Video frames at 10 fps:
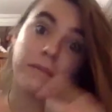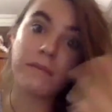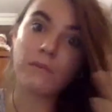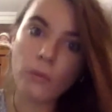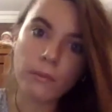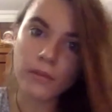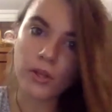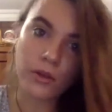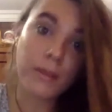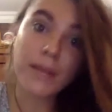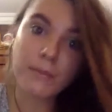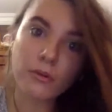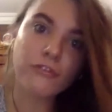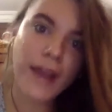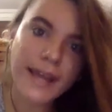be more, people,
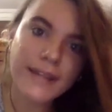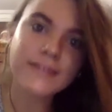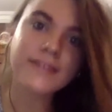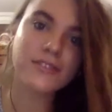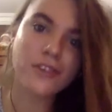friends.